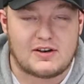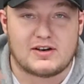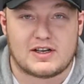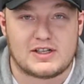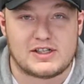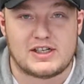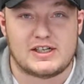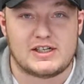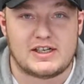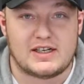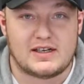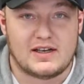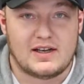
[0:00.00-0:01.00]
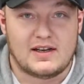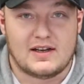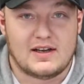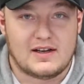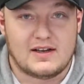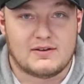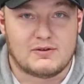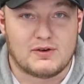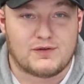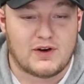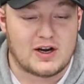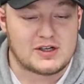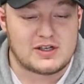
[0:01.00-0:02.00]
on Kijiji,
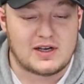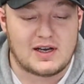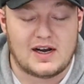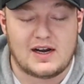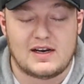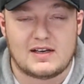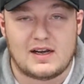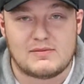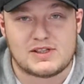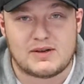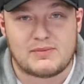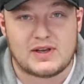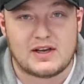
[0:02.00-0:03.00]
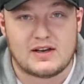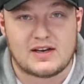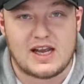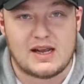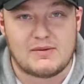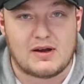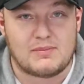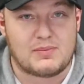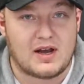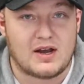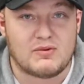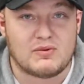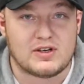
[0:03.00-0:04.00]
refreshing, and anytime something good came up
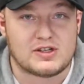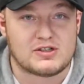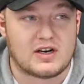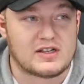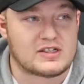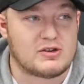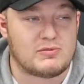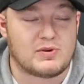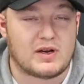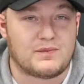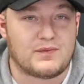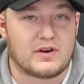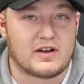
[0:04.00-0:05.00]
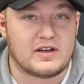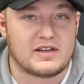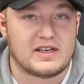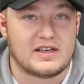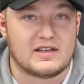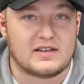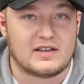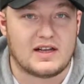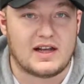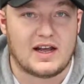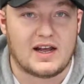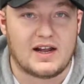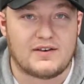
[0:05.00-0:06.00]
I would try to scoop it up for a good deal
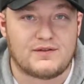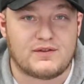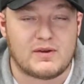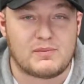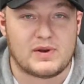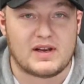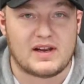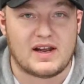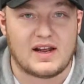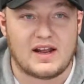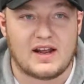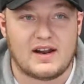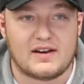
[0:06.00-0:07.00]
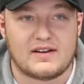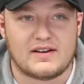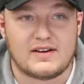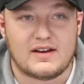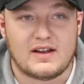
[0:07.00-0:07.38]
and flip it and